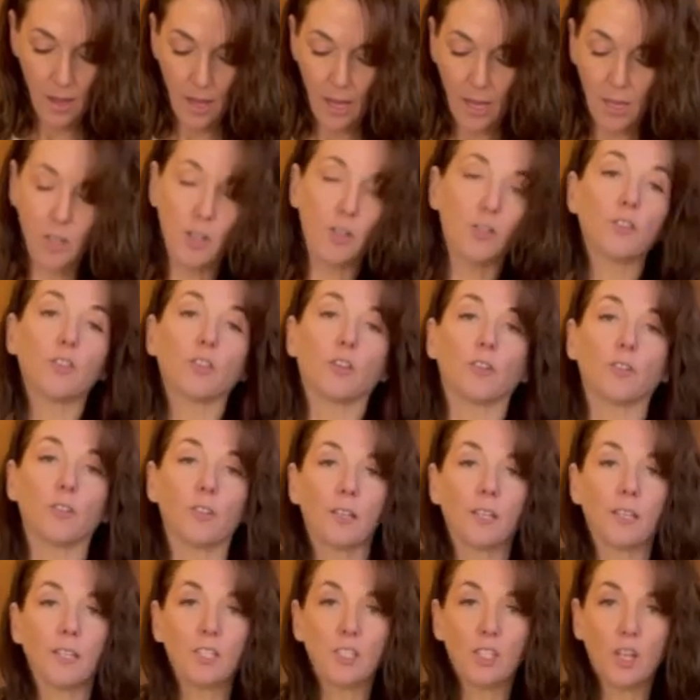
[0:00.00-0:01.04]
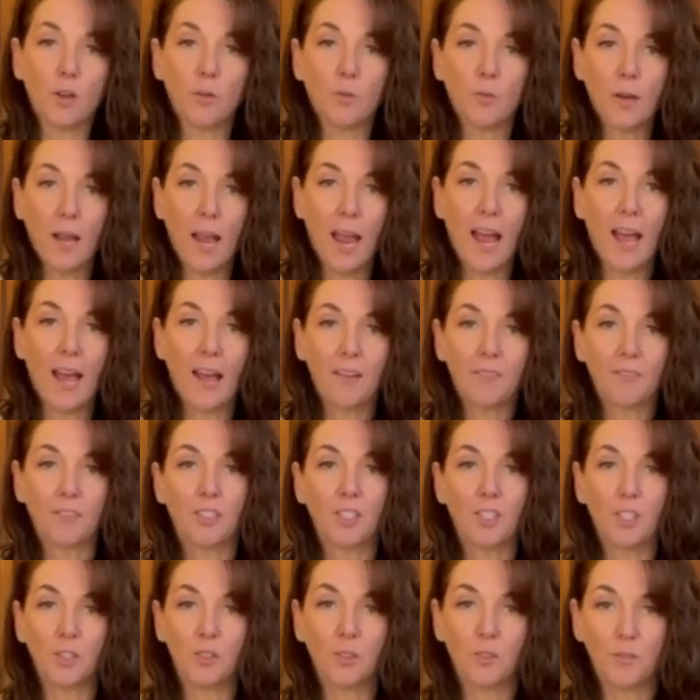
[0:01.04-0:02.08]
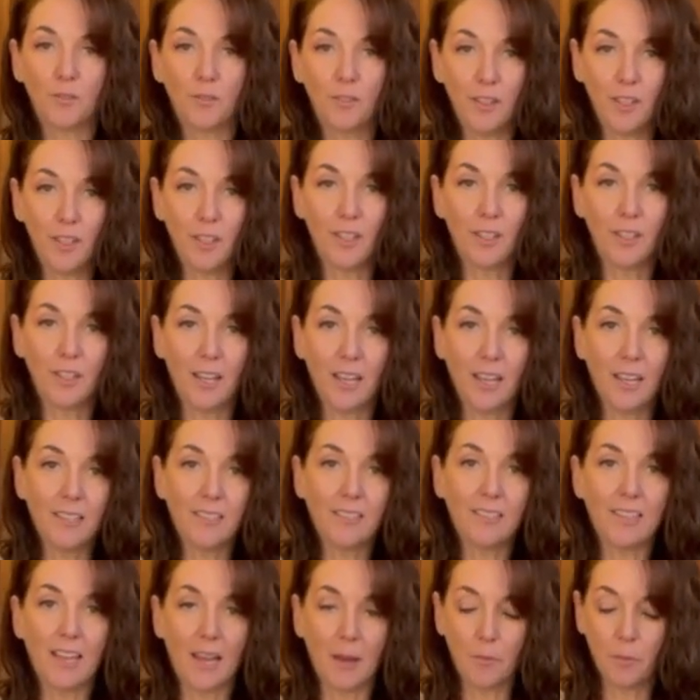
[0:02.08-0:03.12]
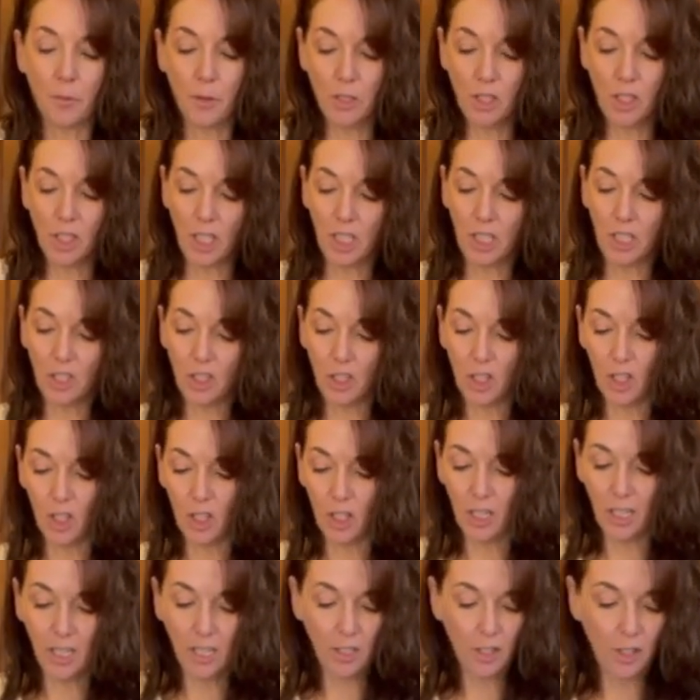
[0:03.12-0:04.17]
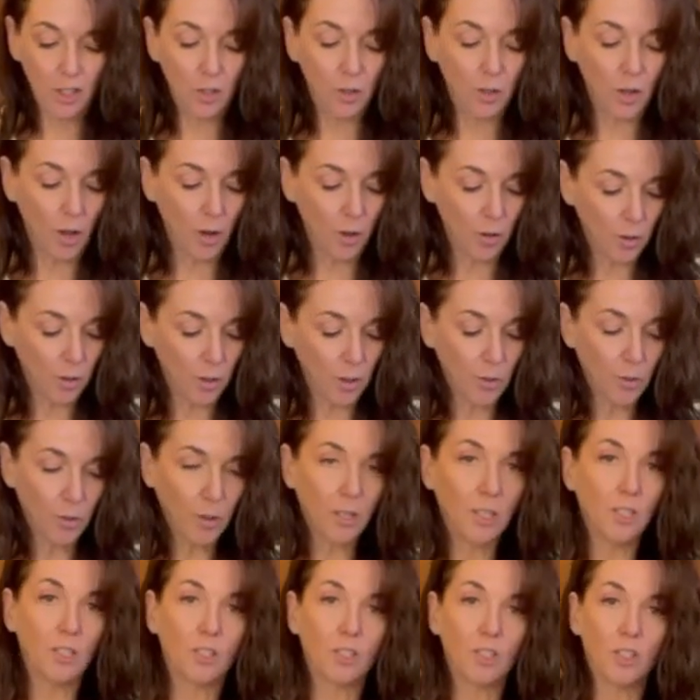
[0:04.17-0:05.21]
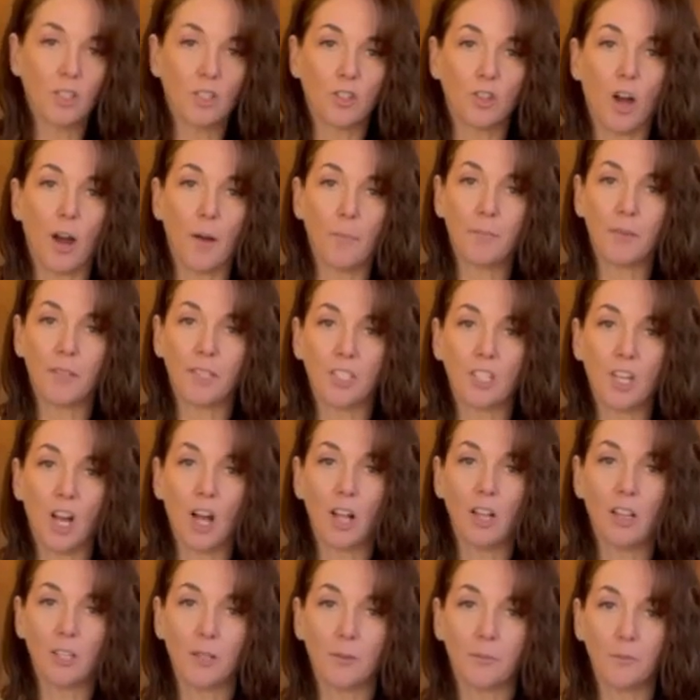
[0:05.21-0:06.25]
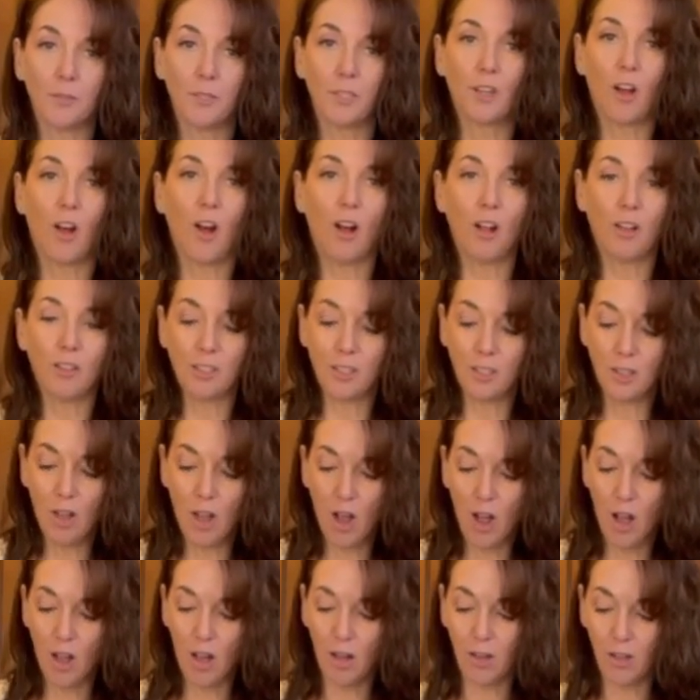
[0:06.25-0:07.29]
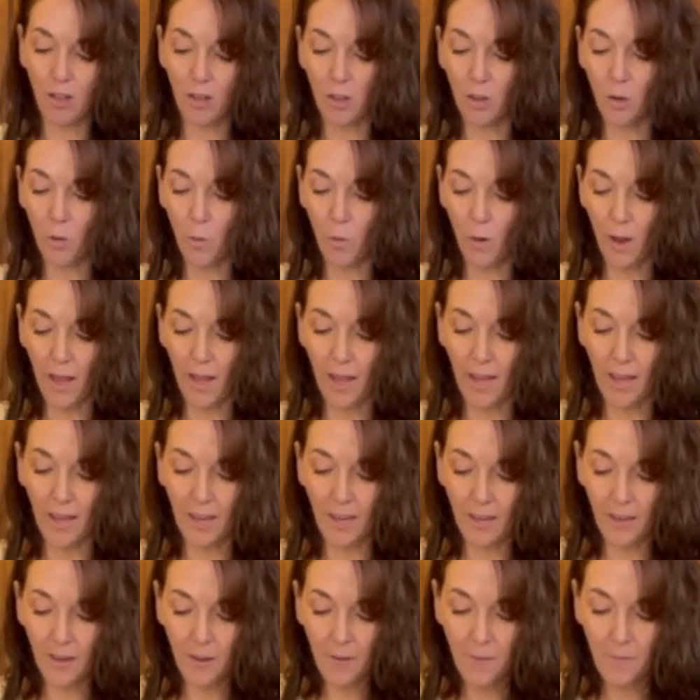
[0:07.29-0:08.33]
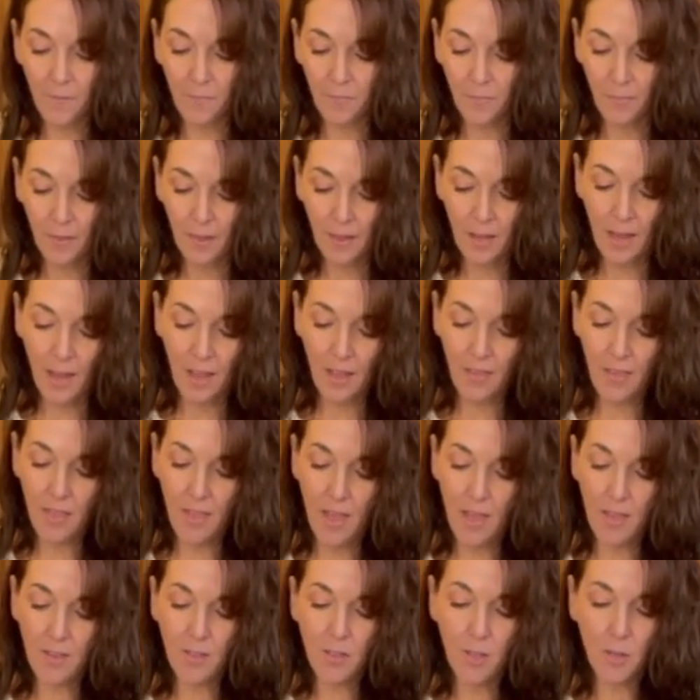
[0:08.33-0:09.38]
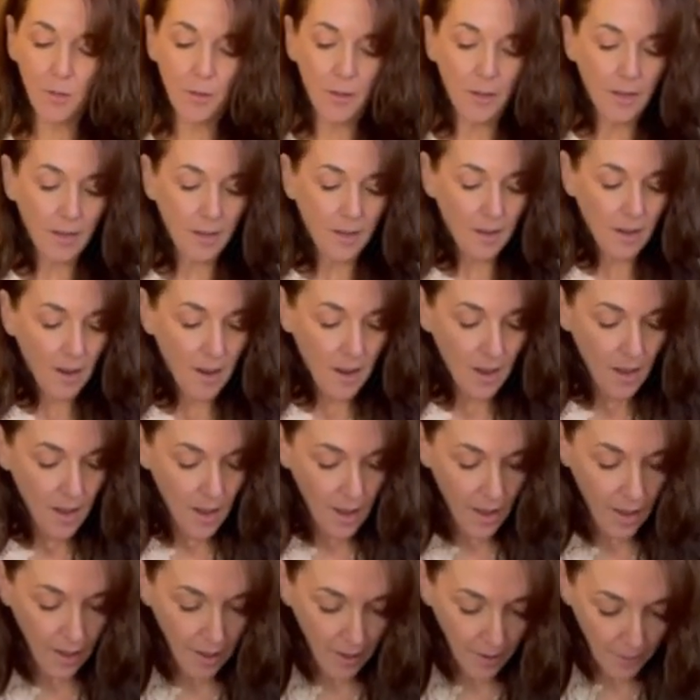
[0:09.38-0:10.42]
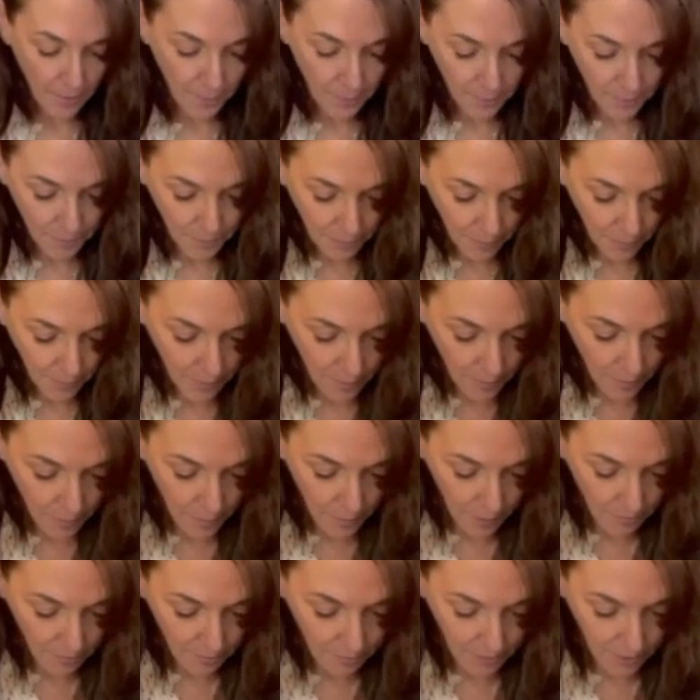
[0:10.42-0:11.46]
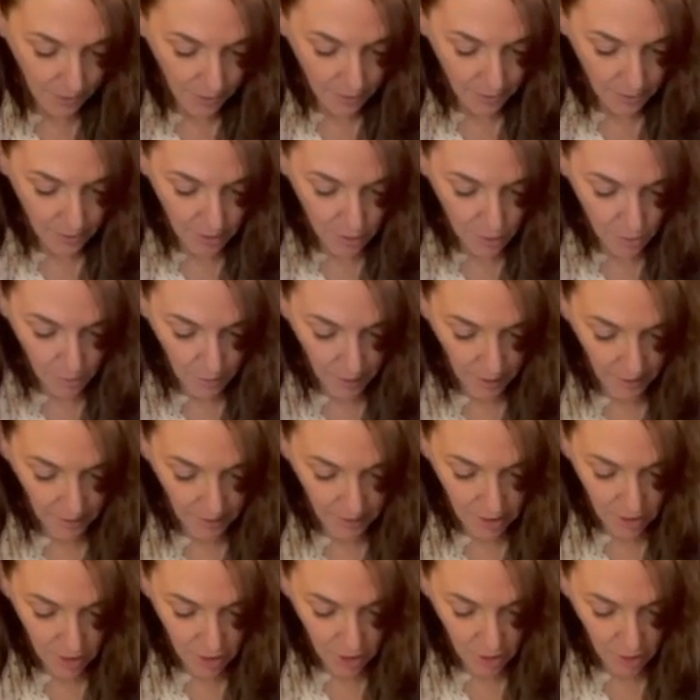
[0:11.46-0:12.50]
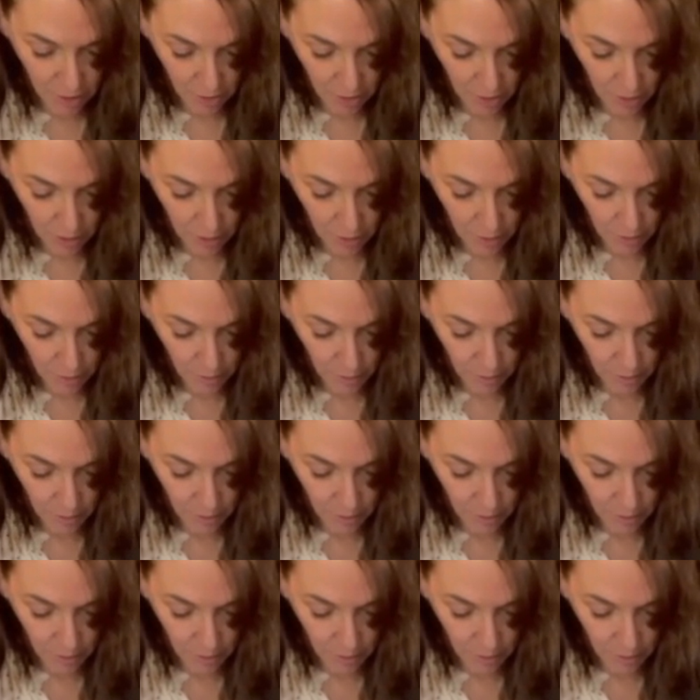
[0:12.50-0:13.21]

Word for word: And you certainly don't have to fill and sandwich each cookie as you go. You can just drop the dollops all along the way and then do it. Um, but I figured this way I can show you